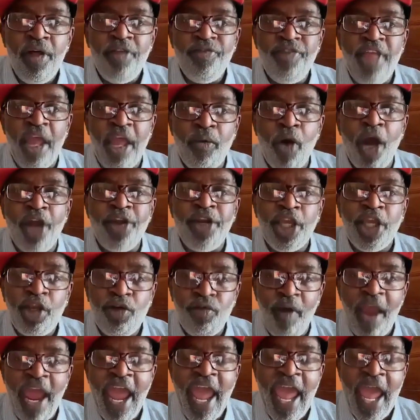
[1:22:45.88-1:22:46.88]
They're on the
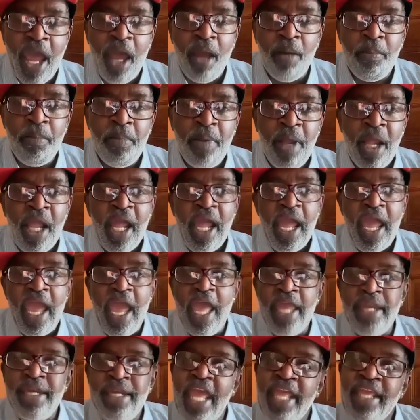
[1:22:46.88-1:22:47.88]
gram
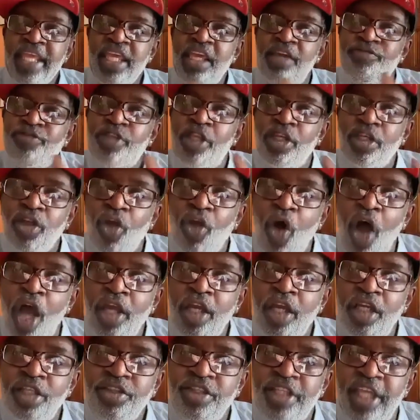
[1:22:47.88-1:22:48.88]
and they give the
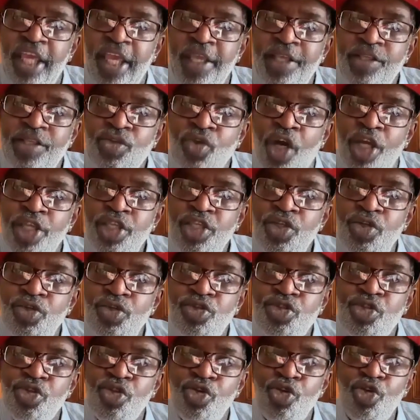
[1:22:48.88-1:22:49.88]
longer things on
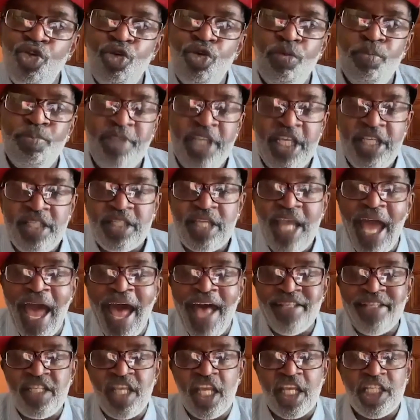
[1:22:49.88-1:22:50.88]
YouTube. These
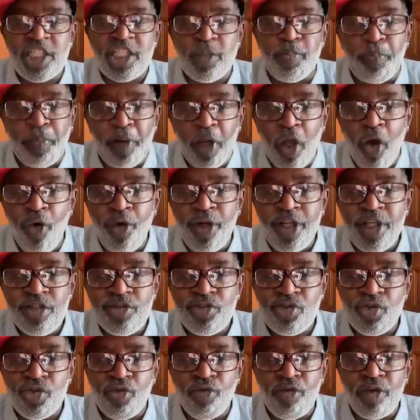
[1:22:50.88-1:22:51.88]
guys exploded
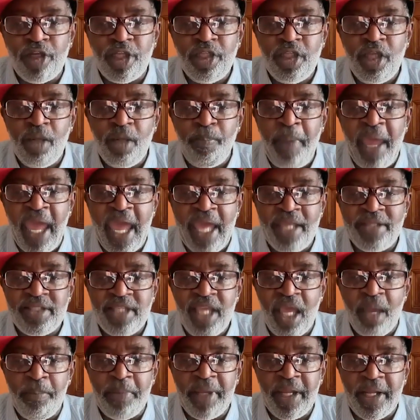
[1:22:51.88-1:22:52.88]
during the
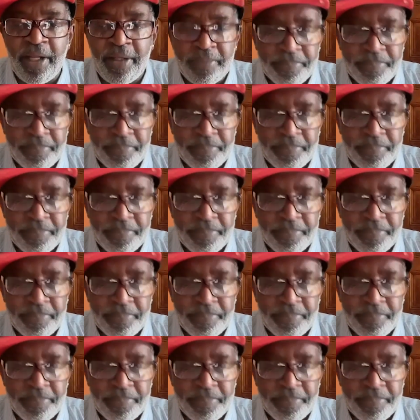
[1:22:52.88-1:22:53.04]
pandemic,